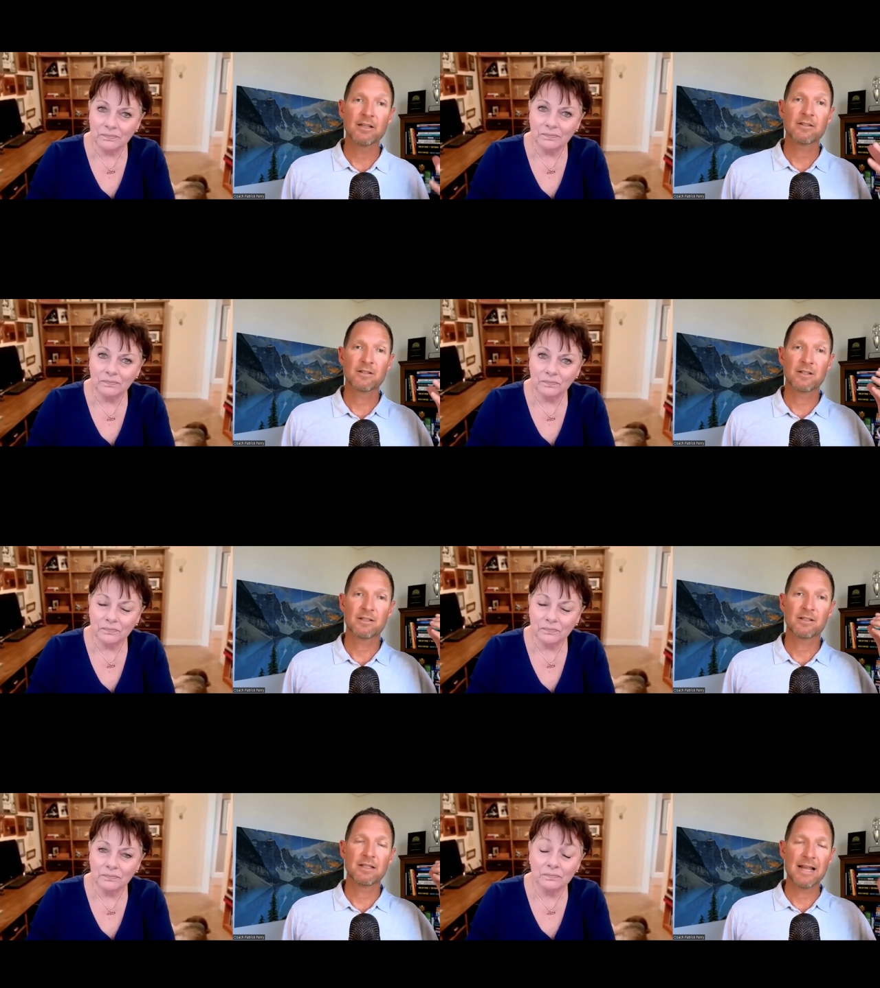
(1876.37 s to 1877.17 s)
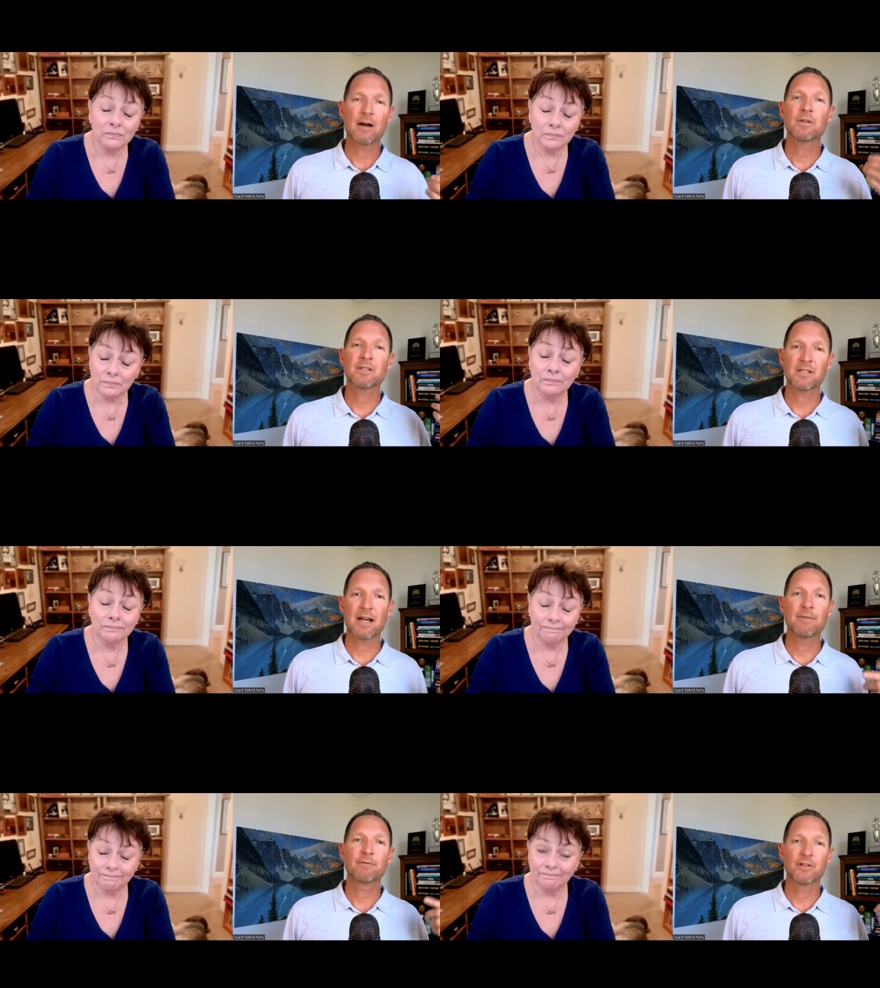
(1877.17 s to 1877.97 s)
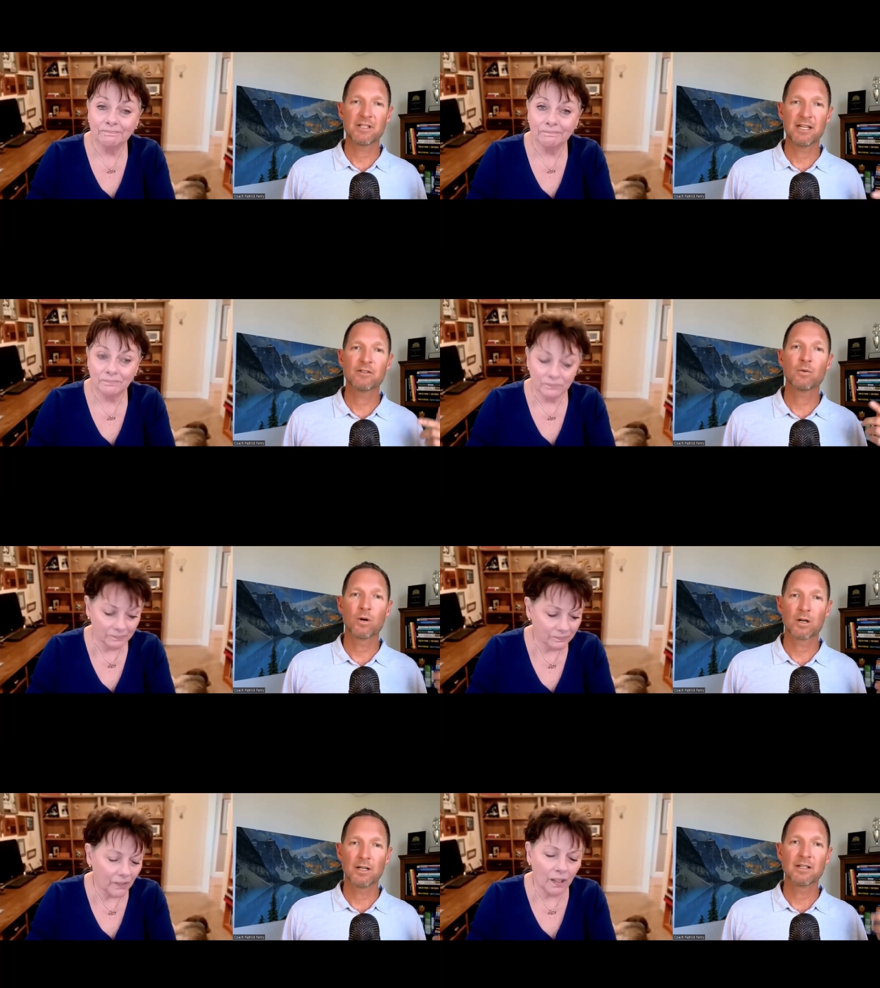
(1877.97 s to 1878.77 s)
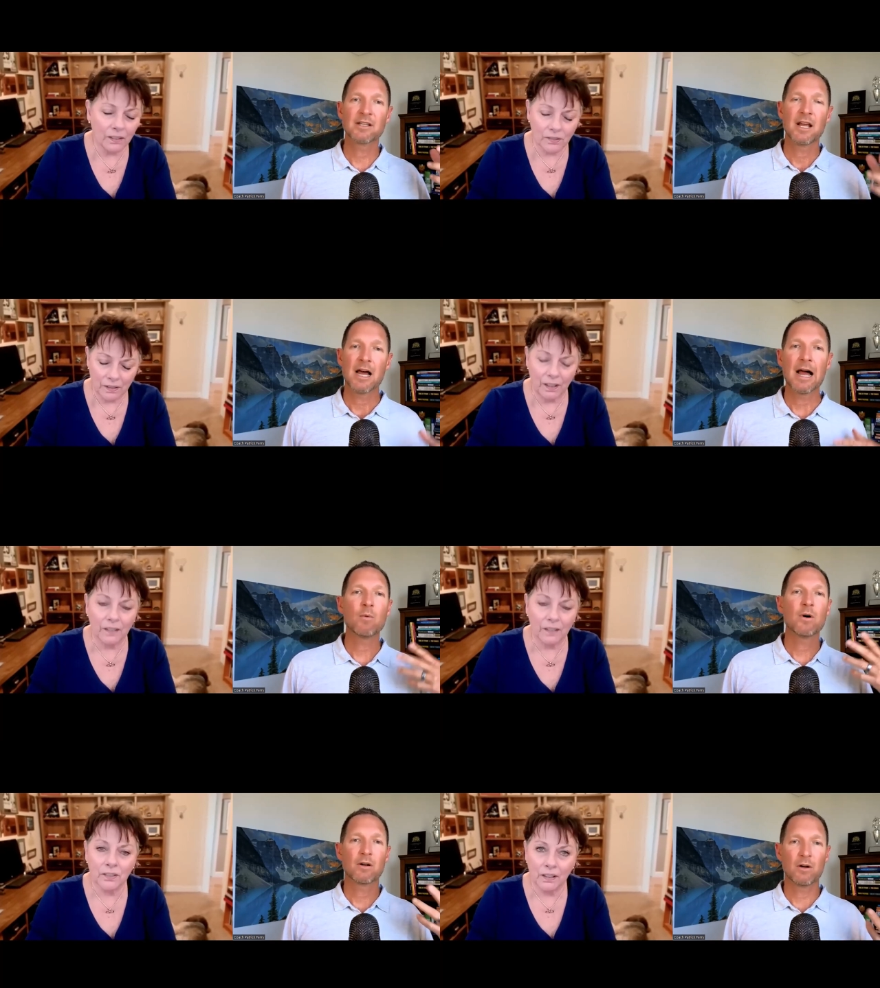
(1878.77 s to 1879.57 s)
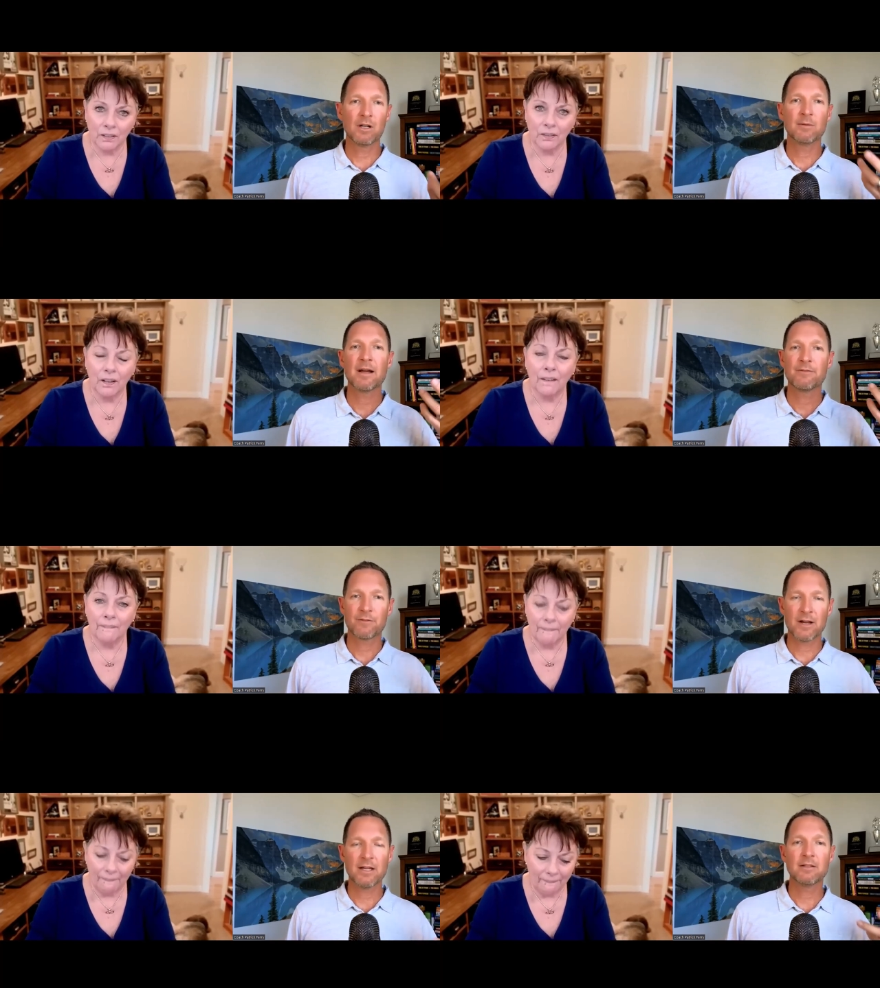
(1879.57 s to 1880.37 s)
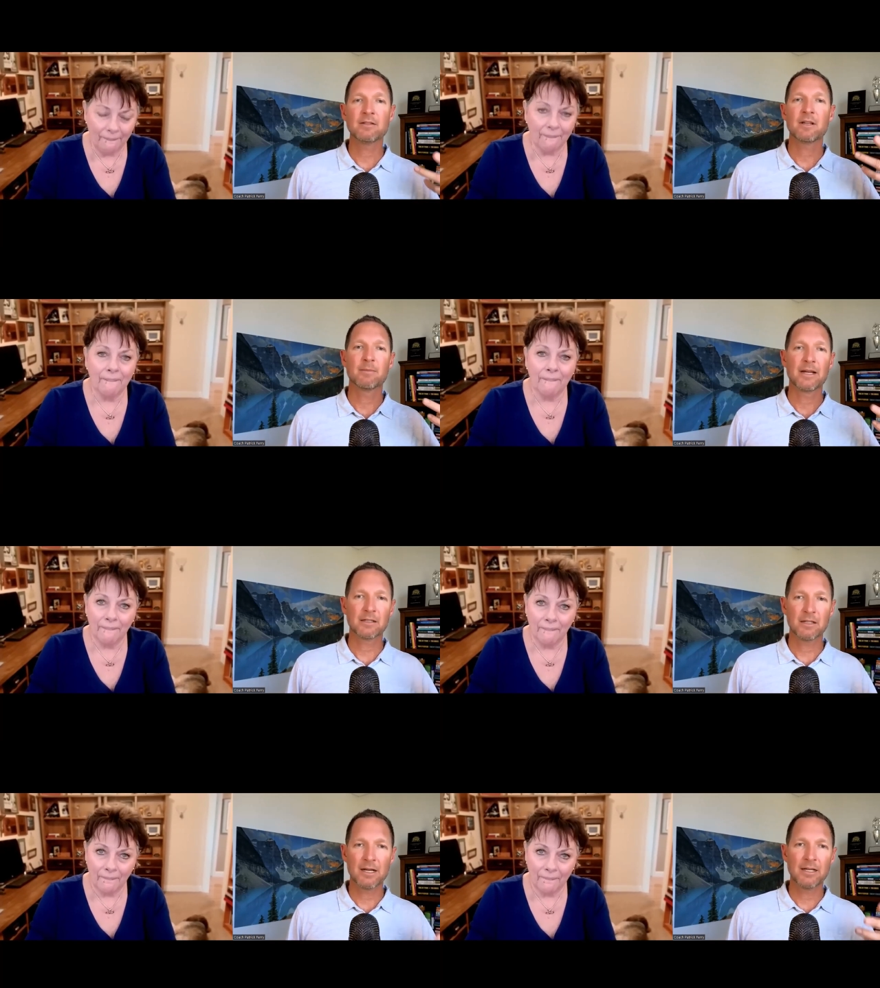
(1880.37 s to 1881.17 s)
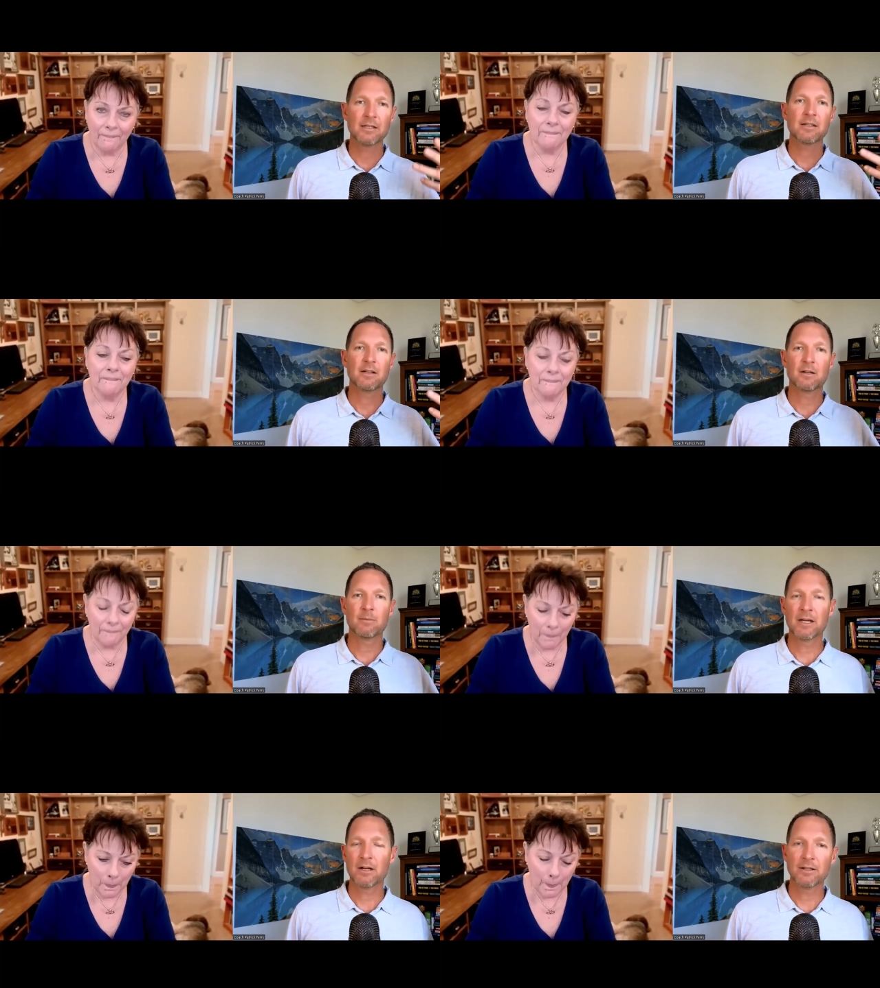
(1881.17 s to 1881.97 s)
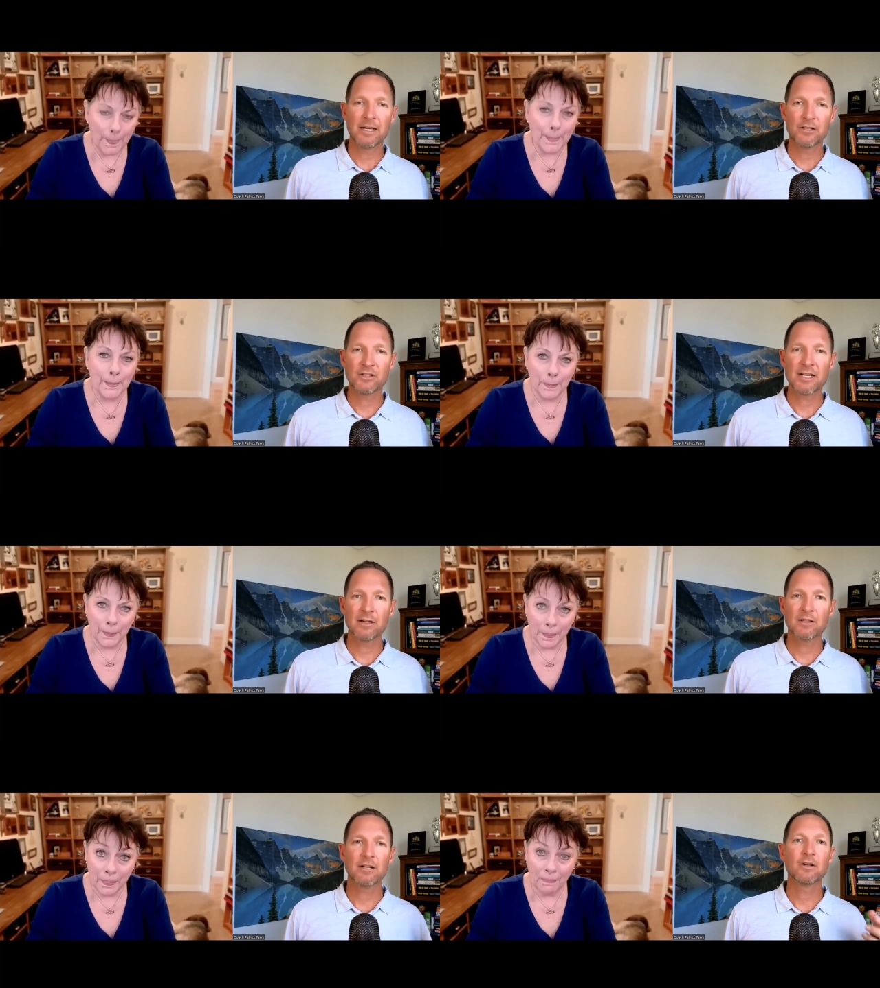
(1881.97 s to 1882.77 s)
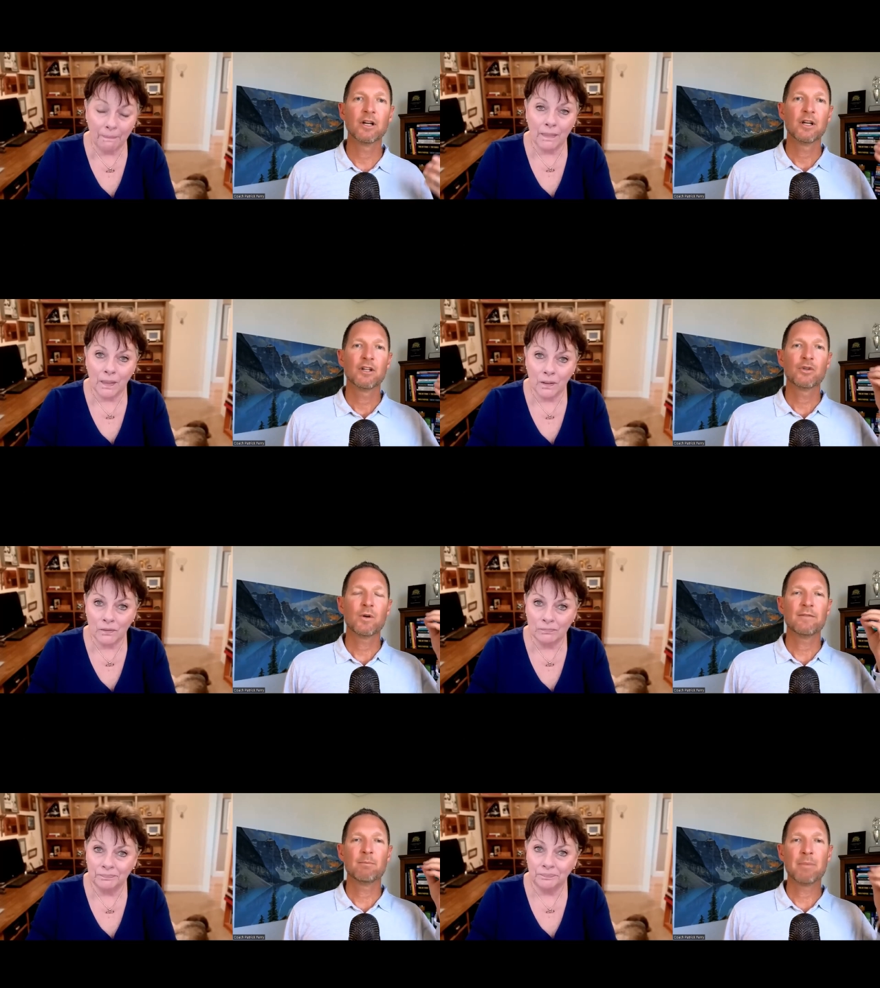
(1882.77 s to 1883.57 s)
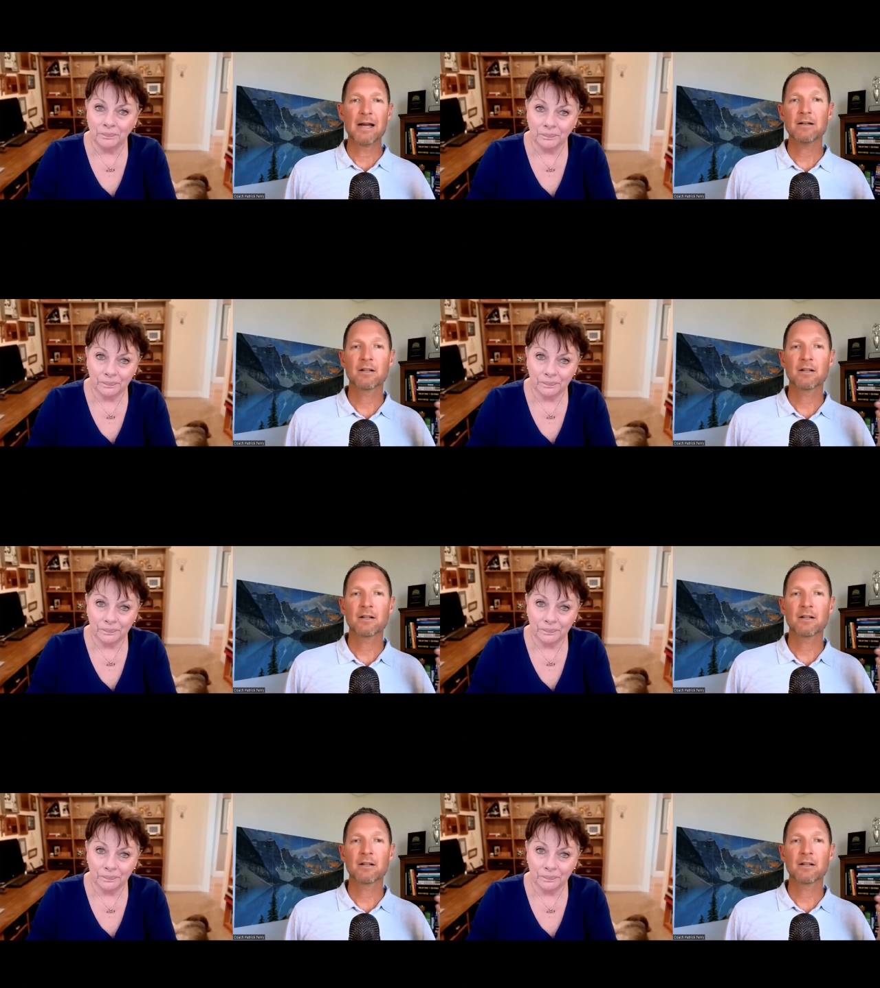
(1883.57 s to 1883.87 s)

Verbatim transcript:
Speaker 1: This is this now is the time for us to get to work on yes. this. I want all of my friends and my clients and all my all the agents out there to have a buyer